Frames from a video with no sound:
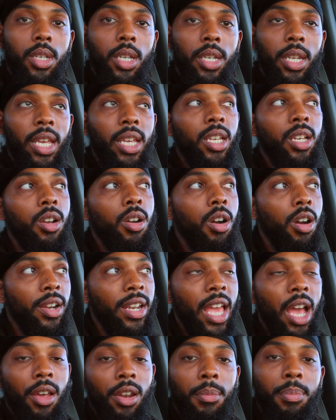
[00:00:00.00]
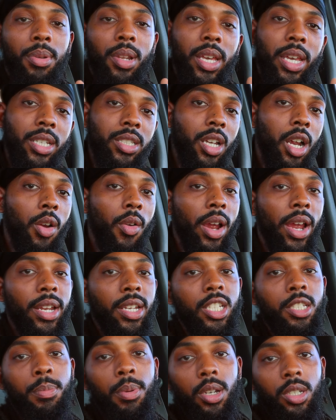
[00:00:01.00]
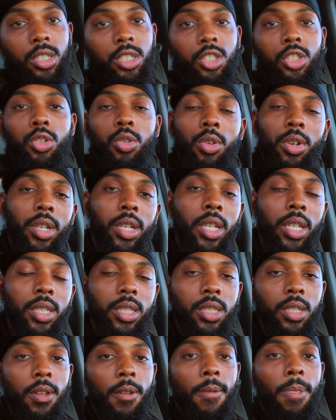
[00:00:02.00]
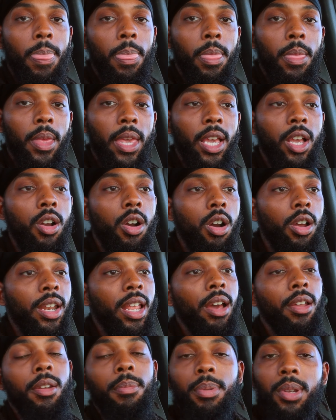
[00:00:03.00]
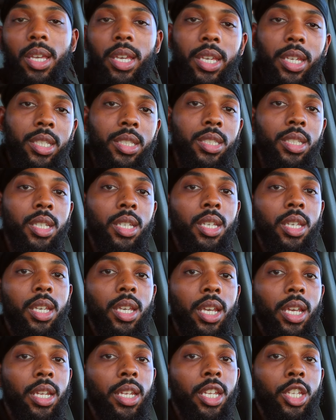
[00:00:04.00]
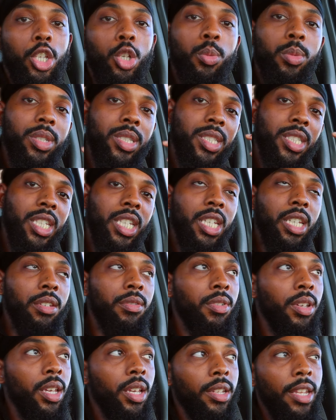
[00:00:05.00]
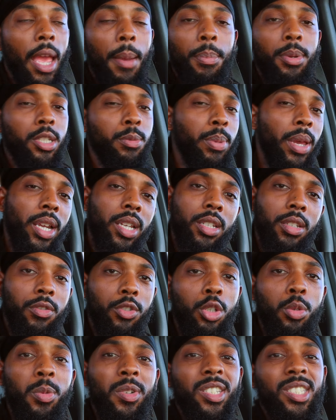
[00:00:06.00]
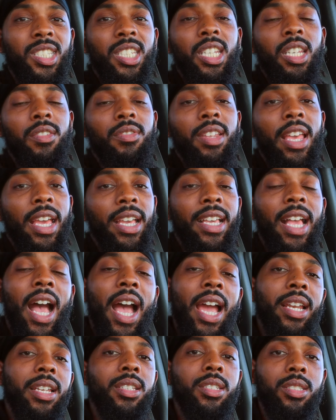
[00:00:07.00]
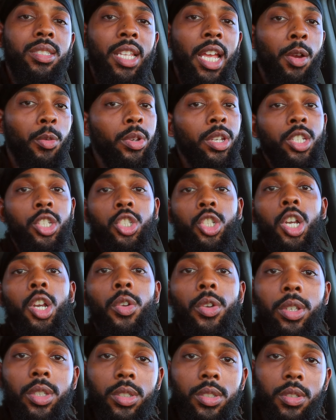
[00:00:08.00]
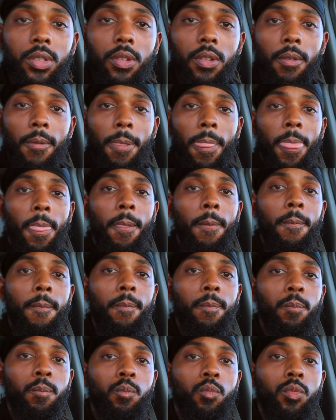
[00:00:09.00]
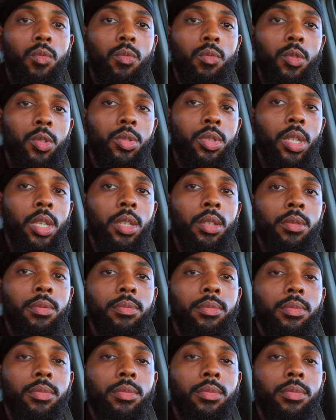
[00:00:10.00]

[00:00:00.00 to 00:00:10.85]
And they can call down the plays. All right, this person's doing this. They call down the plays. And then you receive that perspective. You receive that guidance, that reassurance. You see?